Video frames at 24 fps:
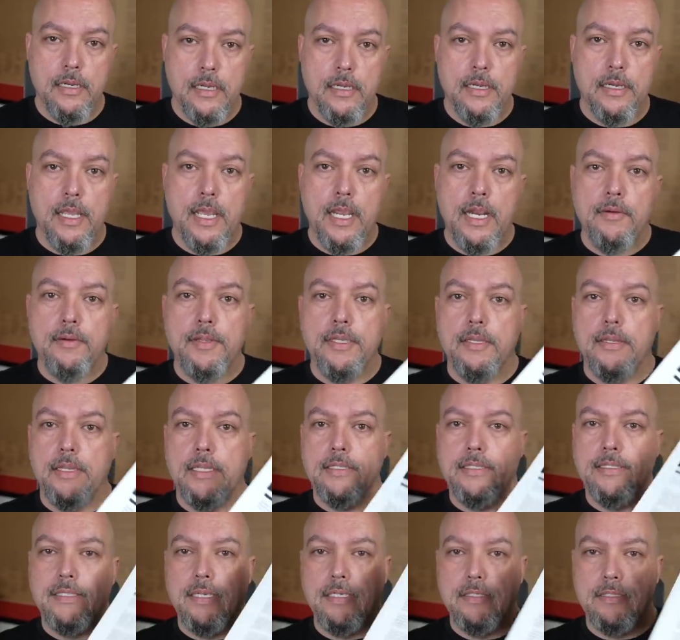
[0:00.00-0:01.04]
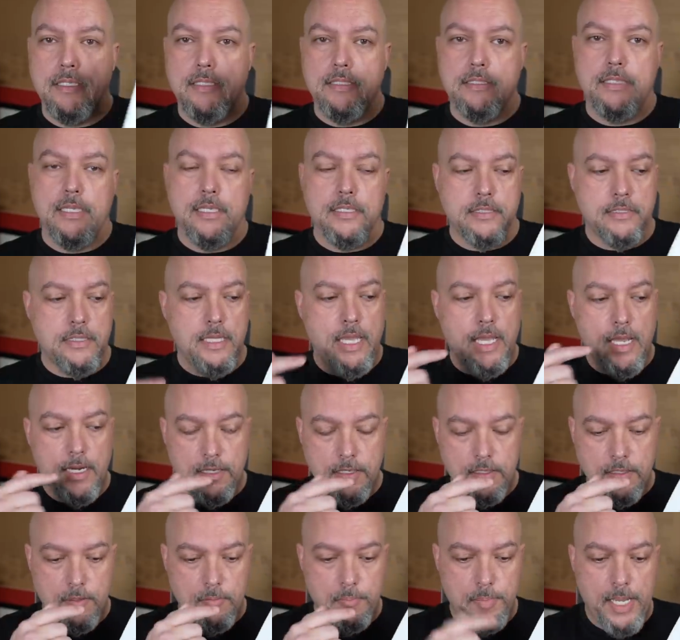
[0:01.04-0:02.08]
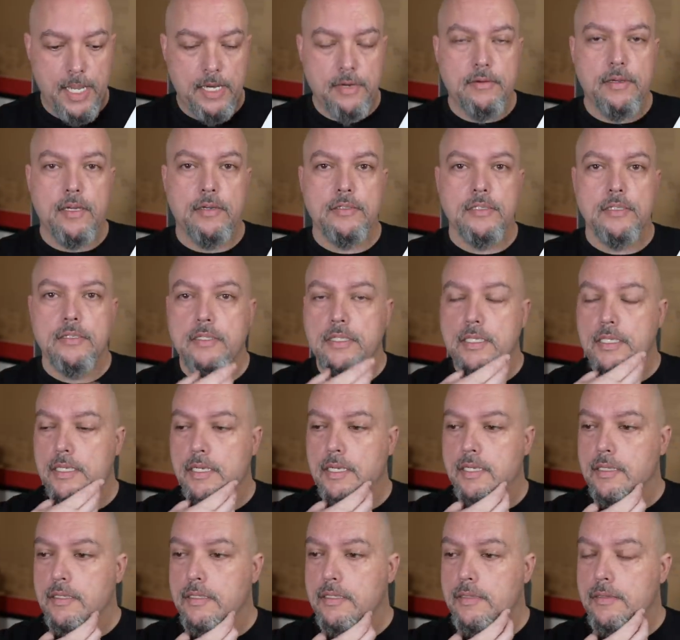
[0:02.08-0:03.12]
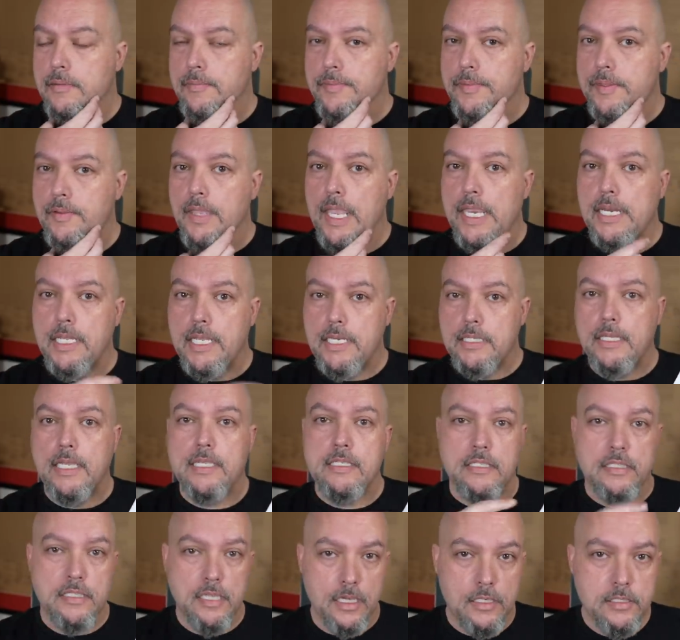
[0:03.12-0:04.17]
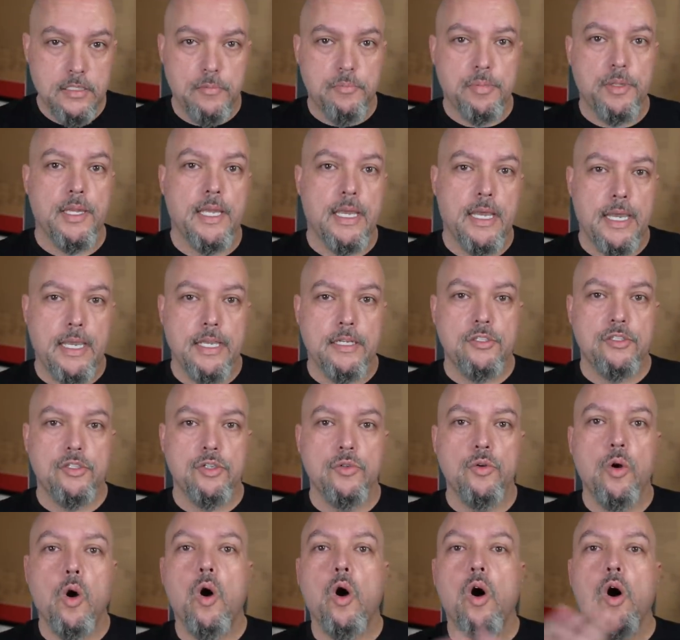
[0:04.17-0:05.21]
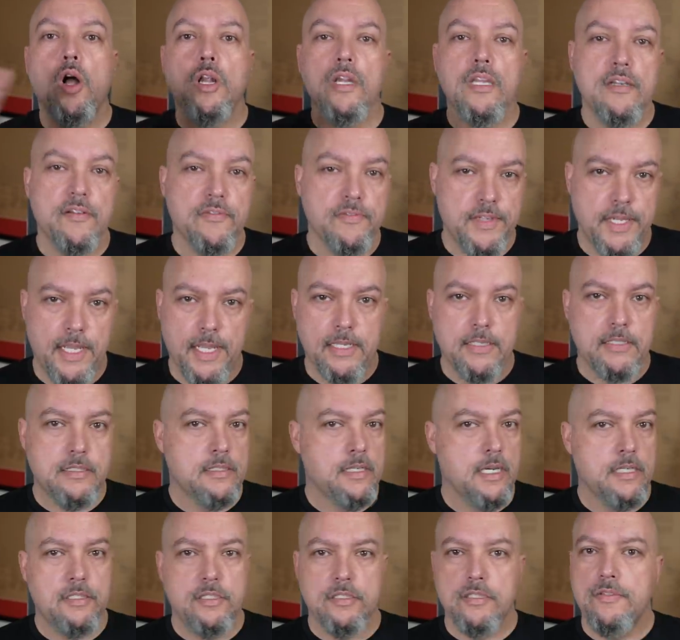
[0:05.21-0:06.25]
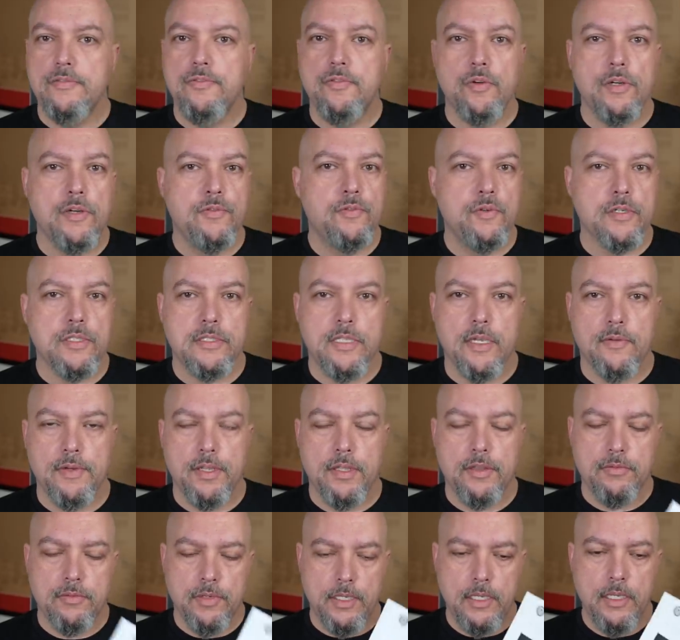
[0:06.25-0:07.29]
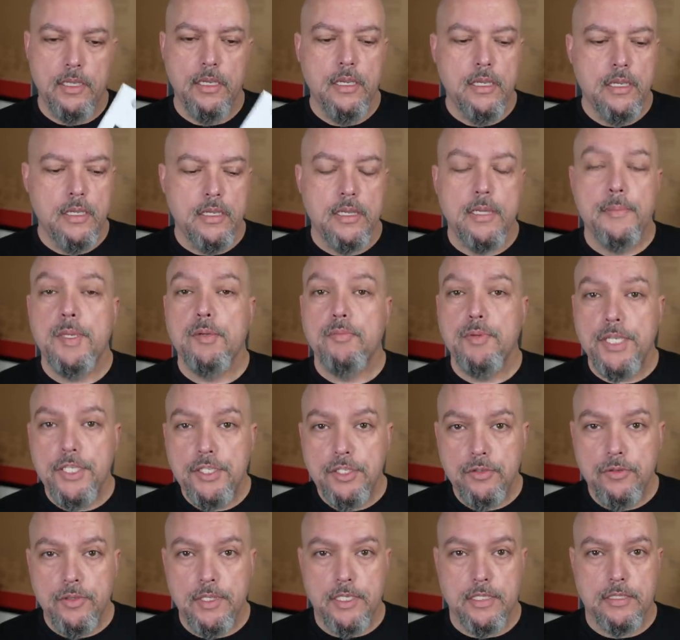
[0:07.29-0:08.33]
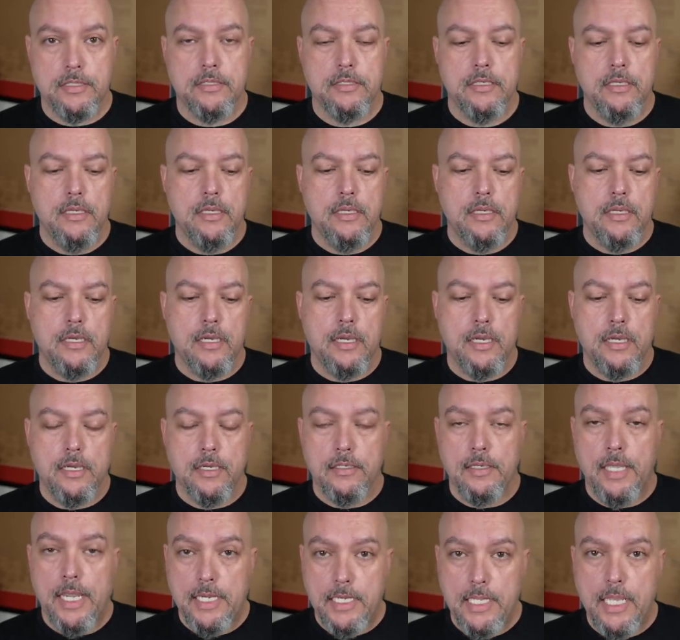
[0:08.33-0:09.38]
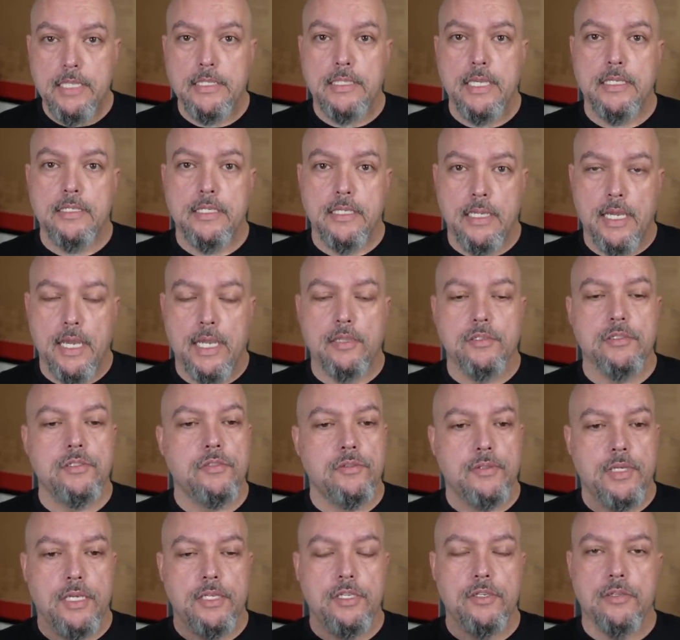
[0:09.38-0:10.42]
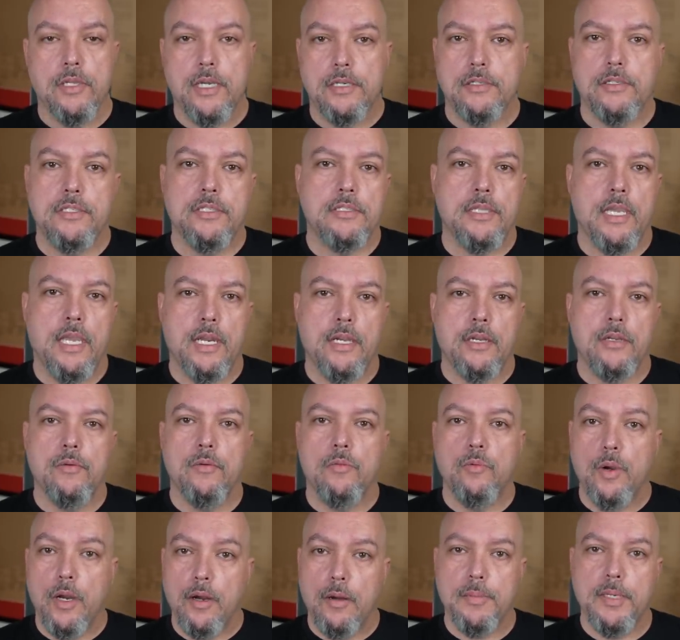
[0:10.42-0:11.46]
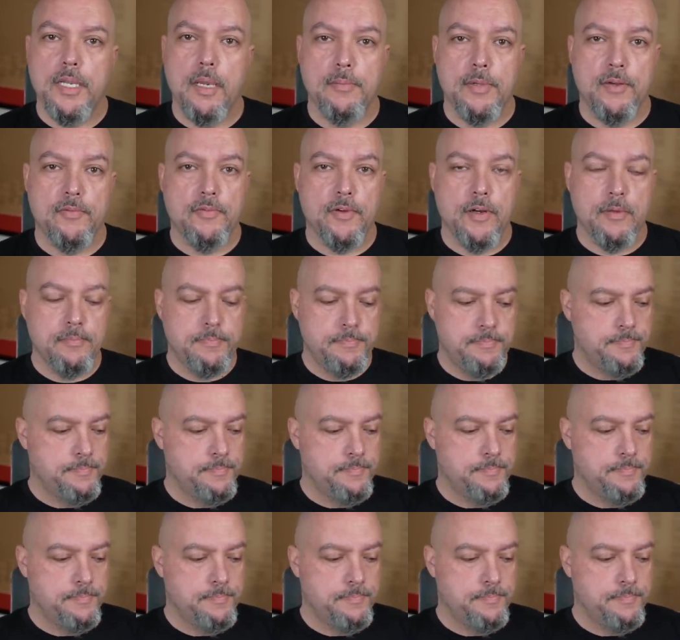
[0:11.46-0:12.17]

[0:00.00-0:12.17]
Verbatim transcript: an area that does exist, and the background, the uh, the 88 days does apply to all of NICS, not just the 4473. Let me read you this uh, 88 day denial so that you'll understand where I'm coming from.